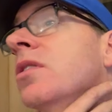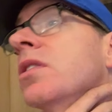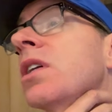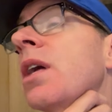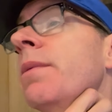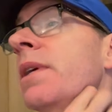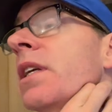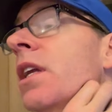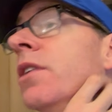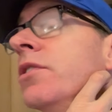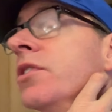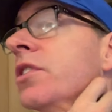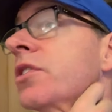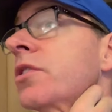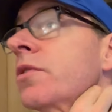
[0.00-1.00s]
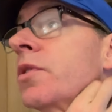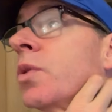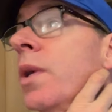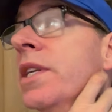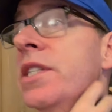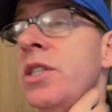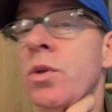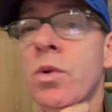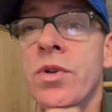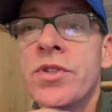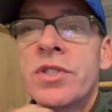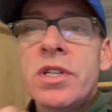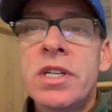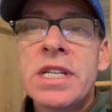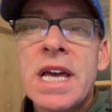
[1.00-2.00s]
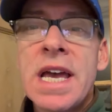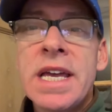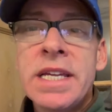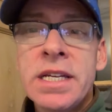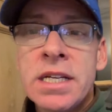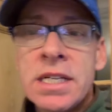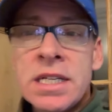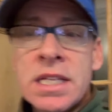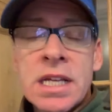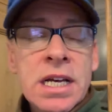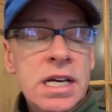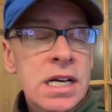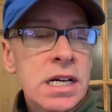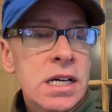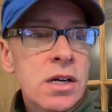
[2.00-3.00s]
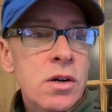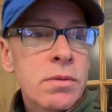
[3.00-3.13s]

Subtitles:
coming close to sort of 20 orders in a day on